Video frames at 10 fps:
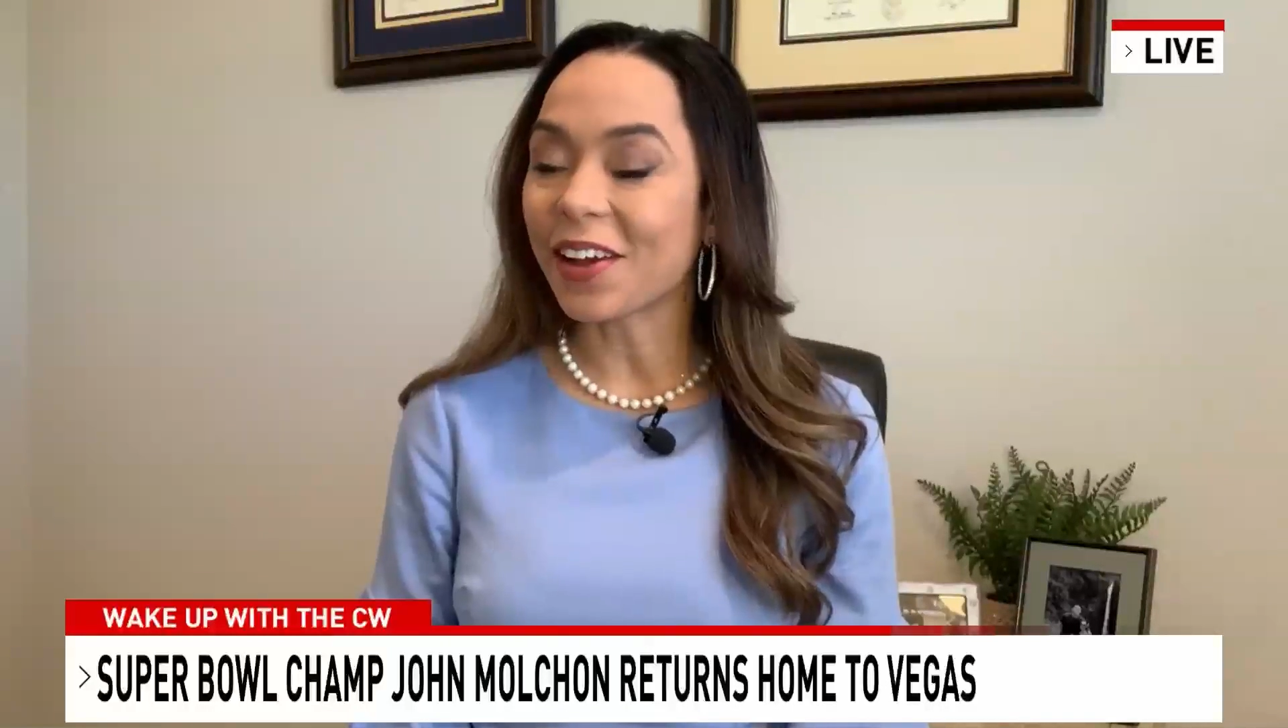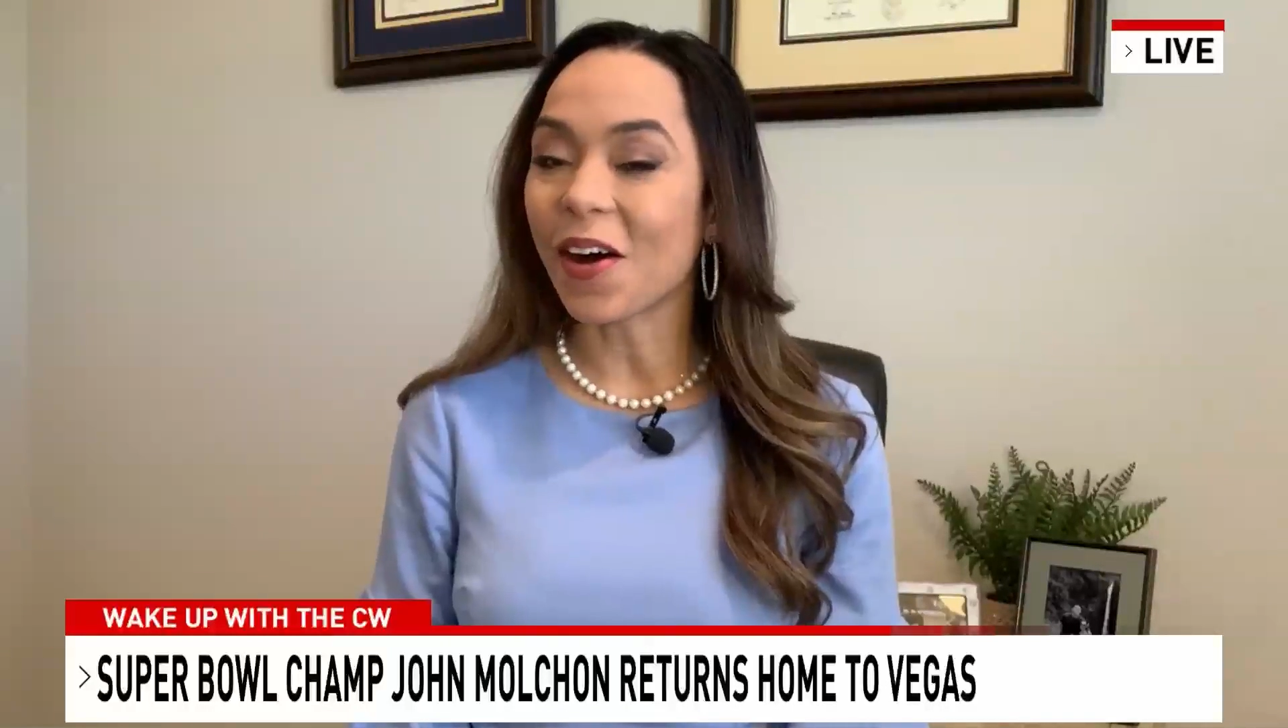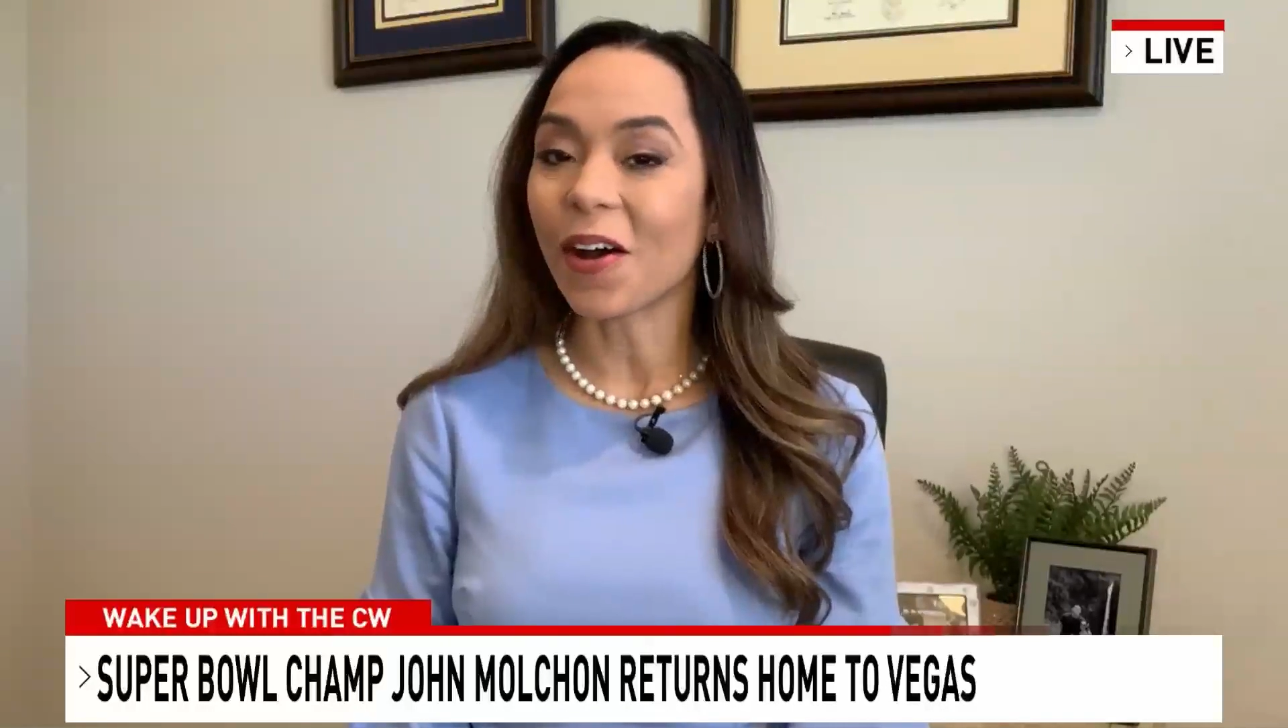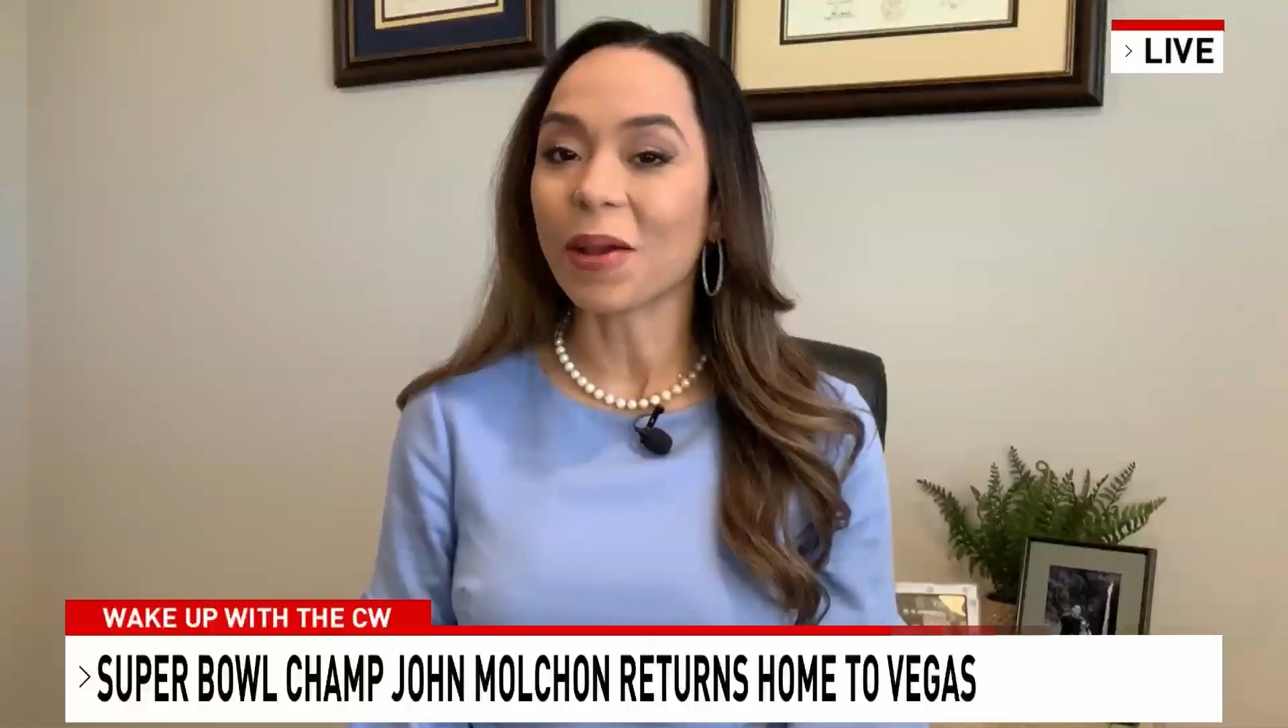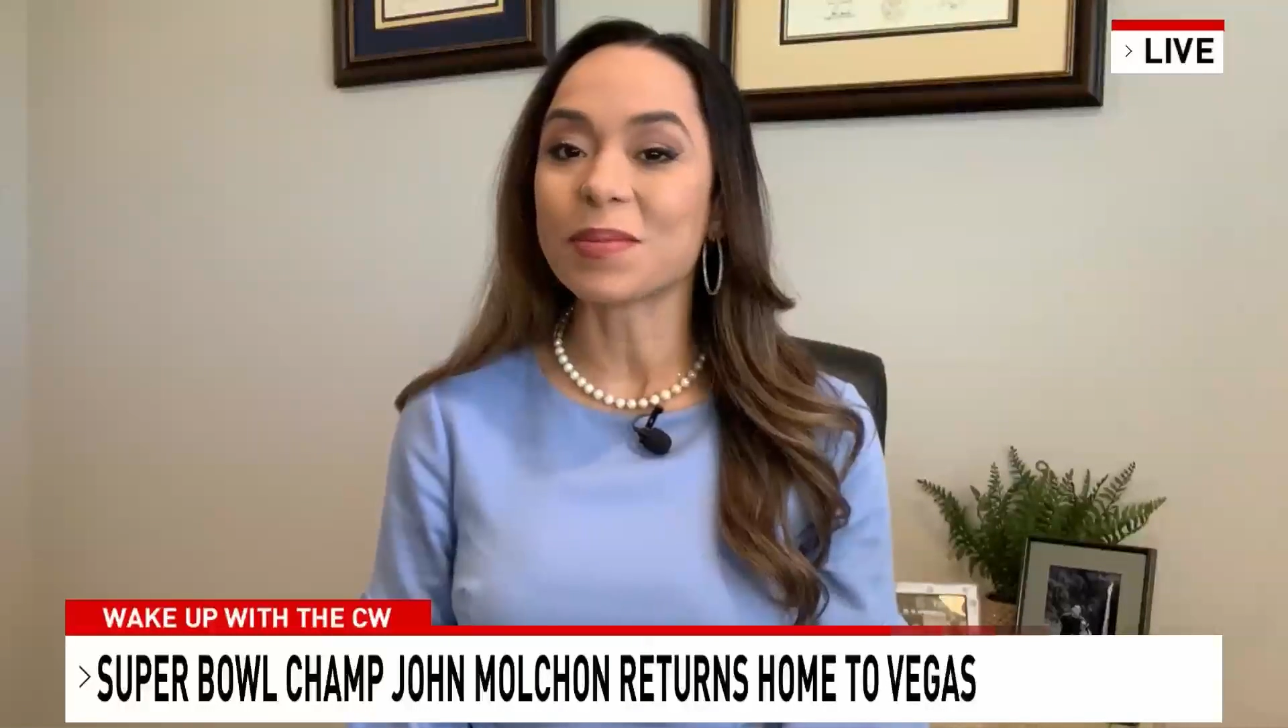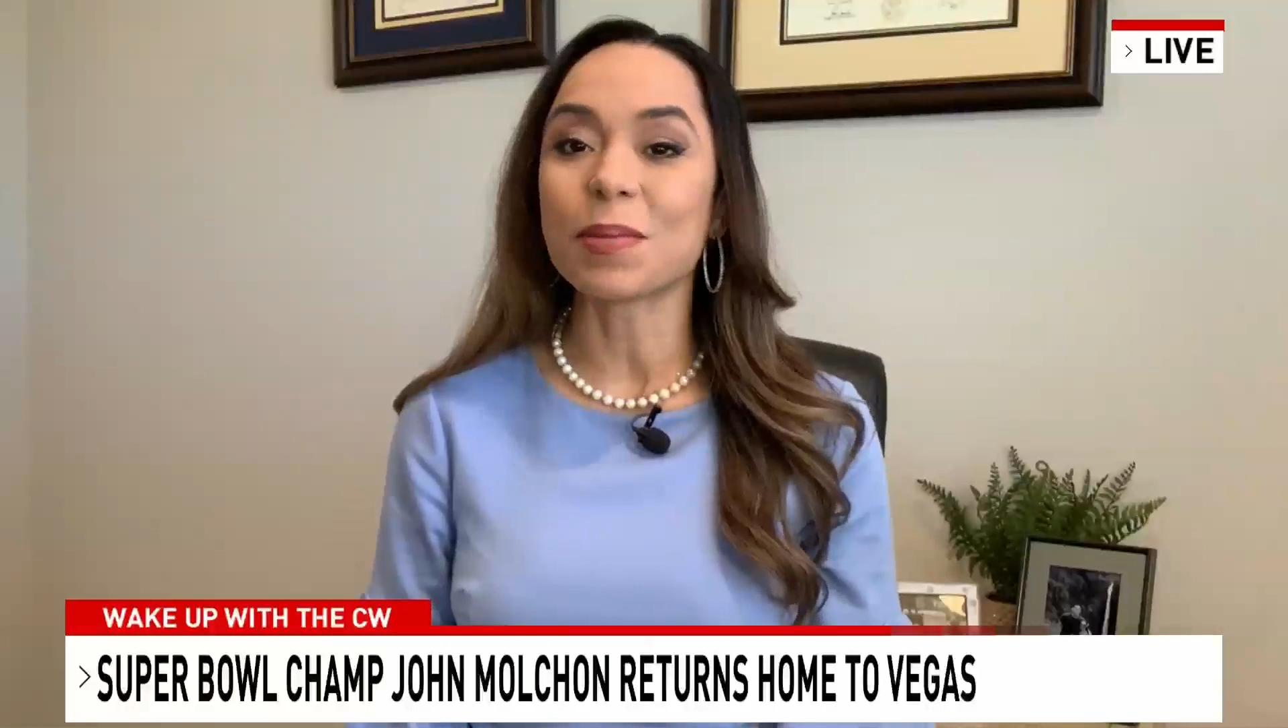call him,